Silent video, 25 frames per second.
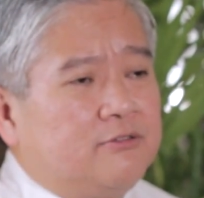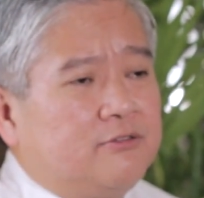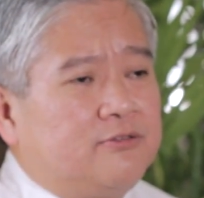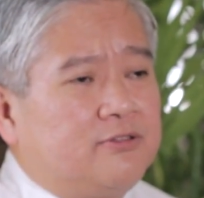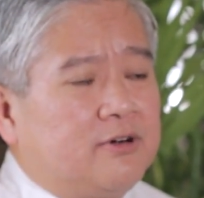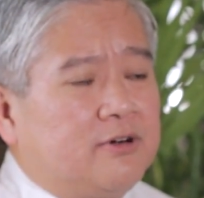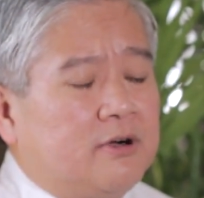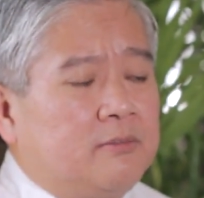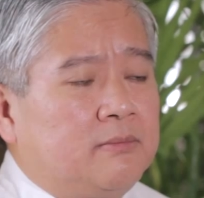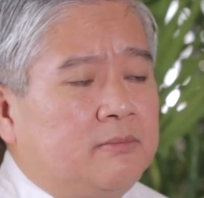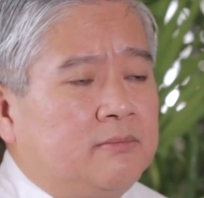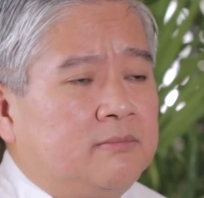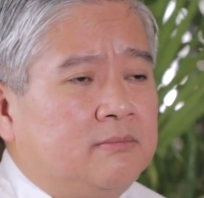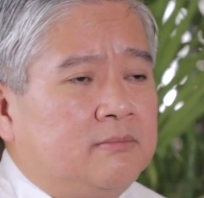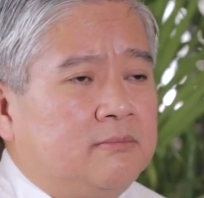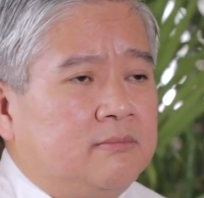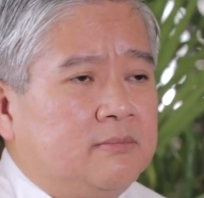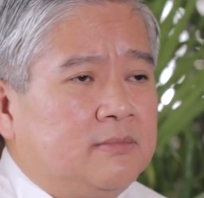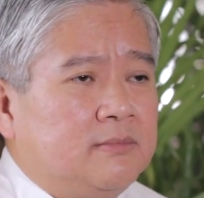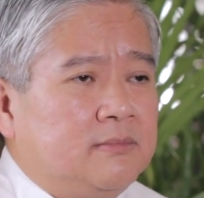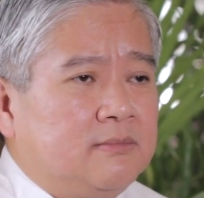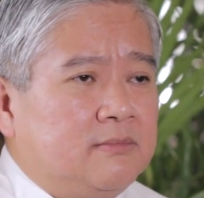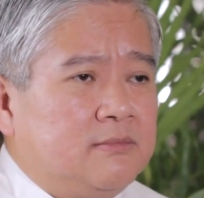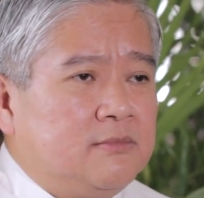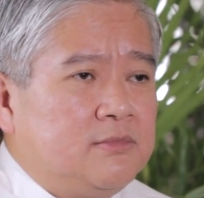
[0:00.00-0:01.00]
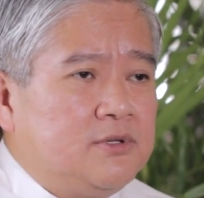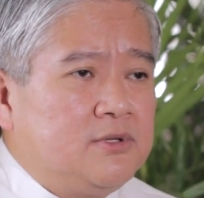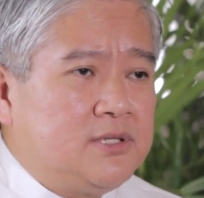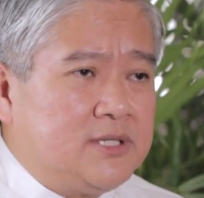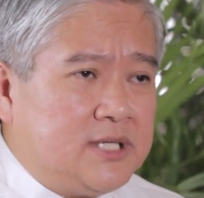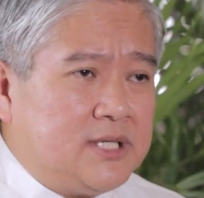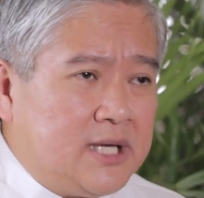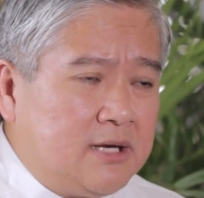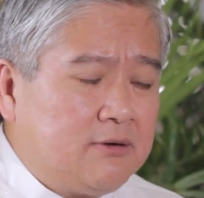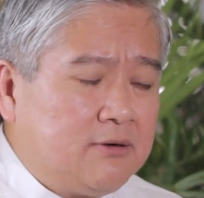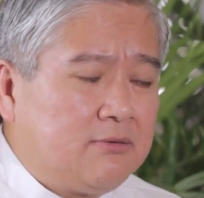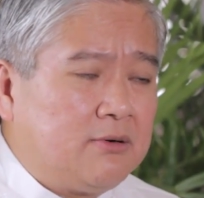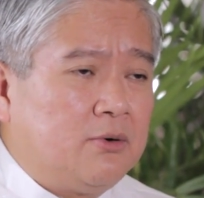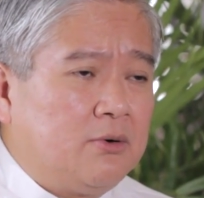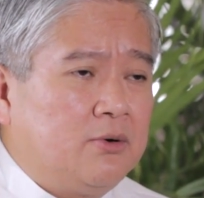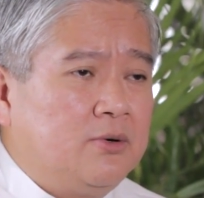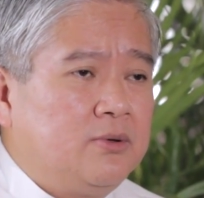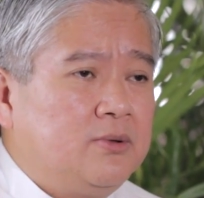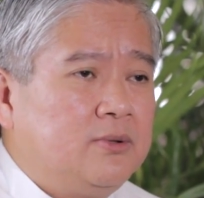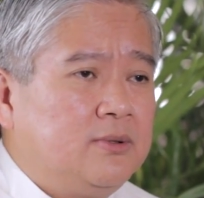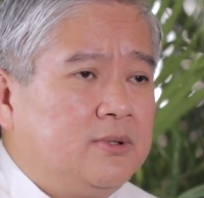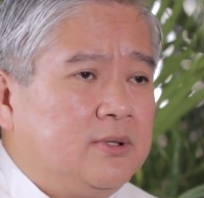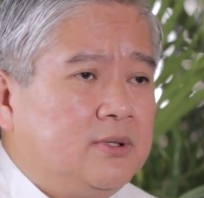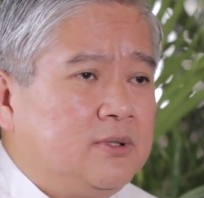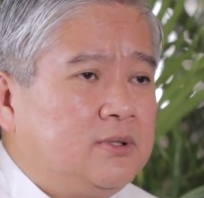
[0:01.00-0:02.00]
from
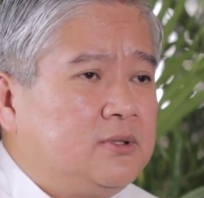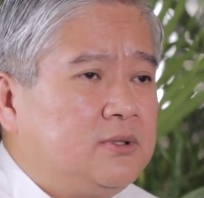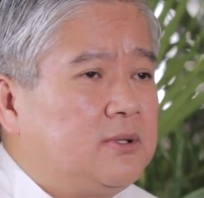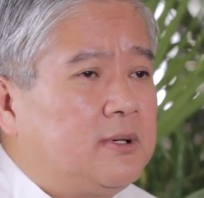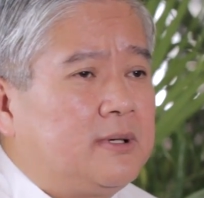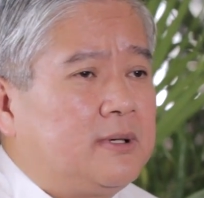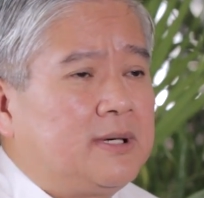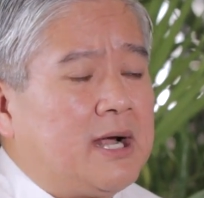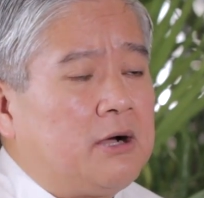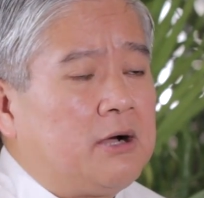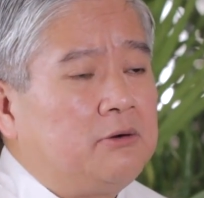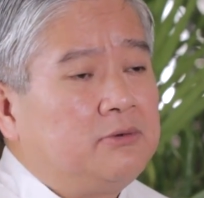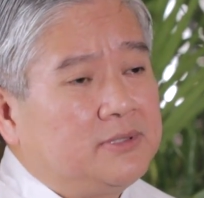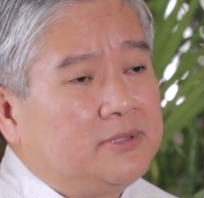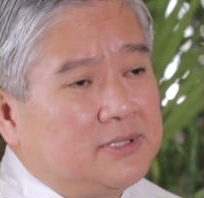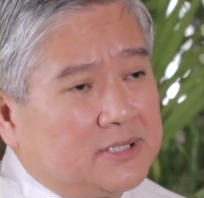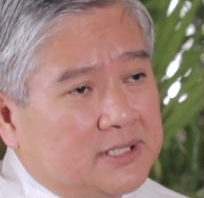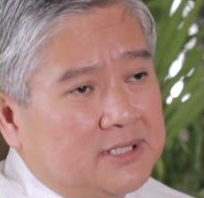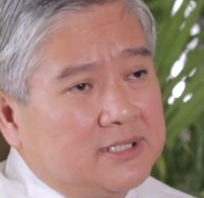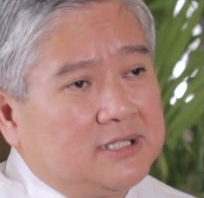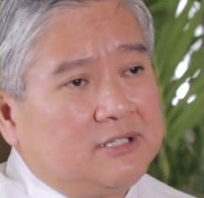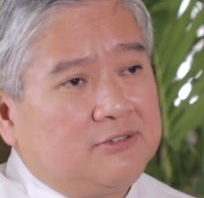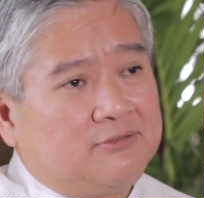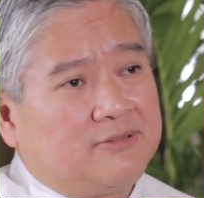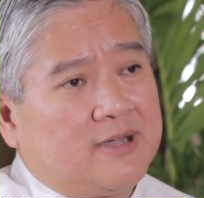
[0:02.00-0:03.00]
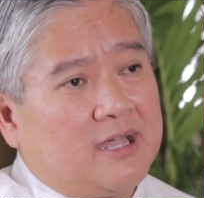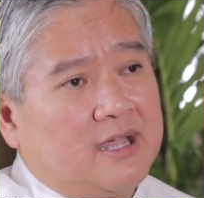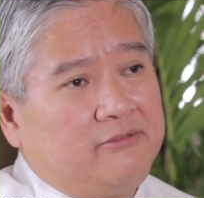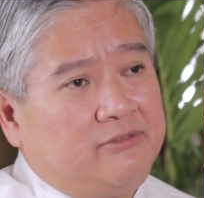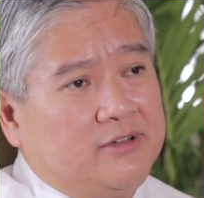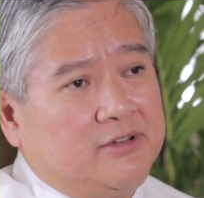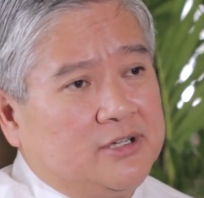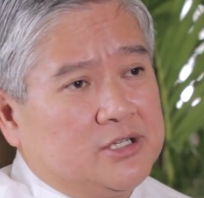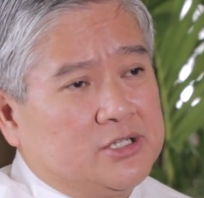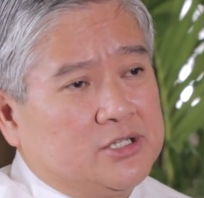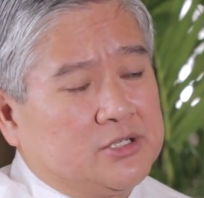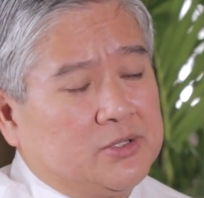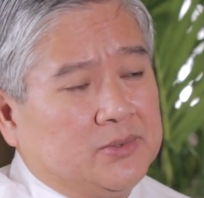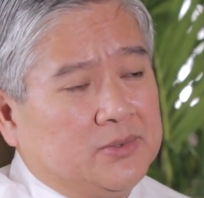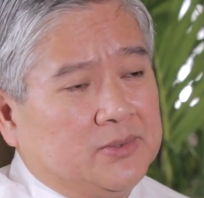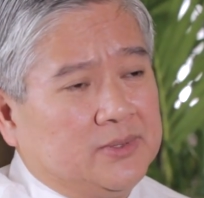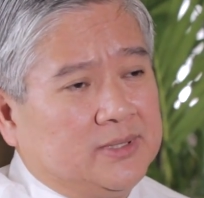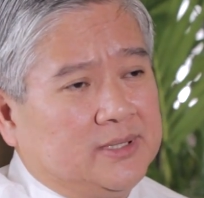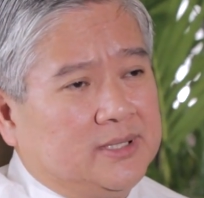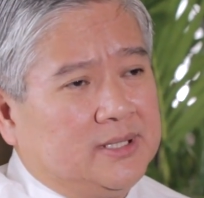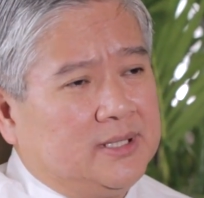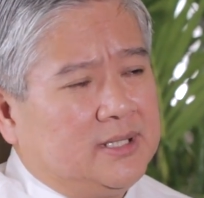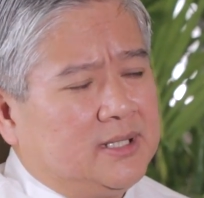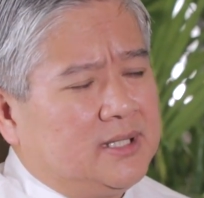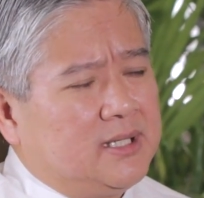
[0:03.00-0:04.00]
0 to around 35 years
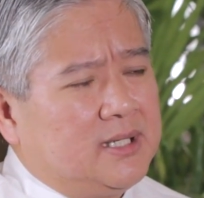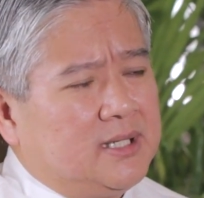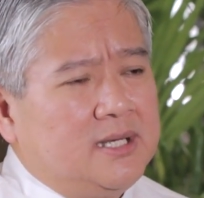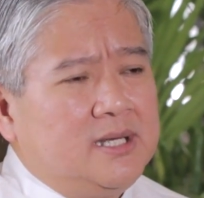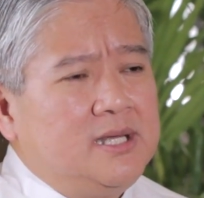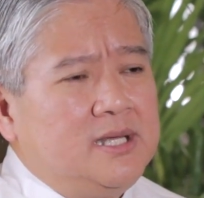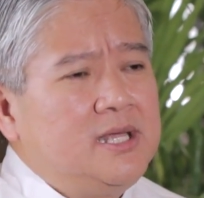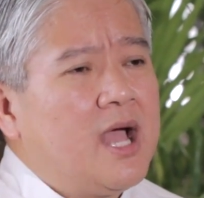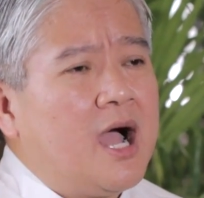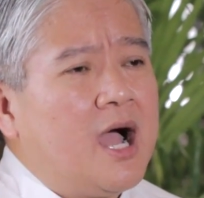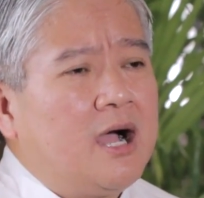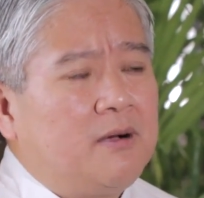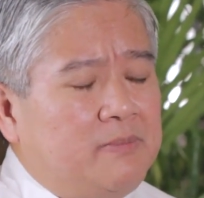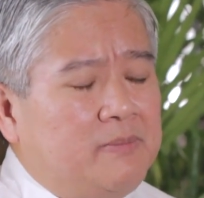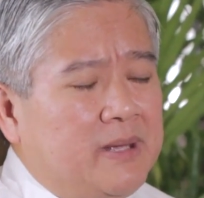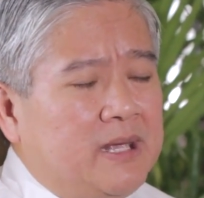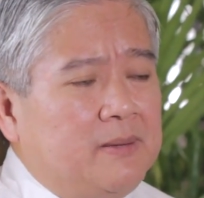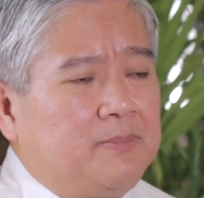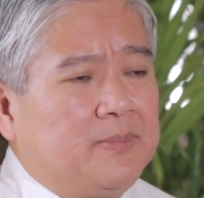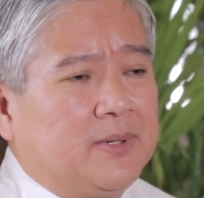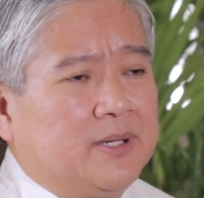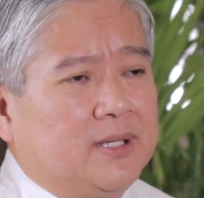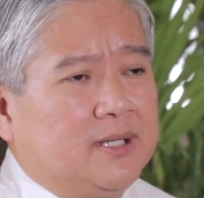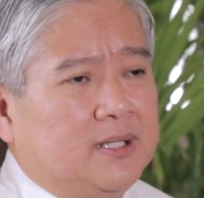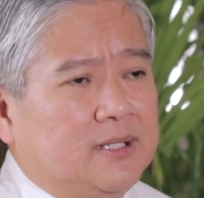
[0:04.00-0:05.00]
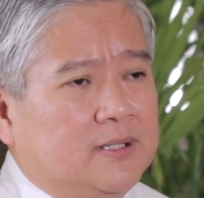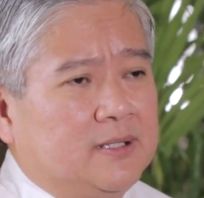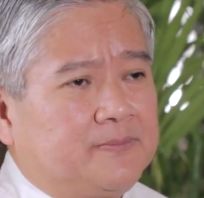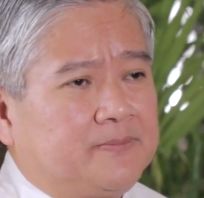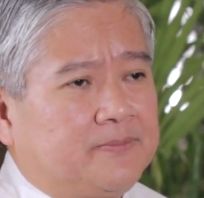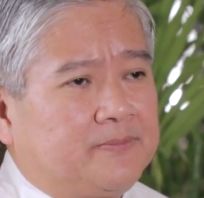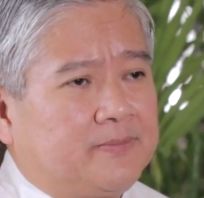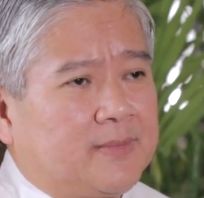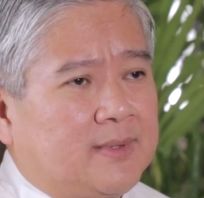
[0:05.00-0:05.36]
old. Young people.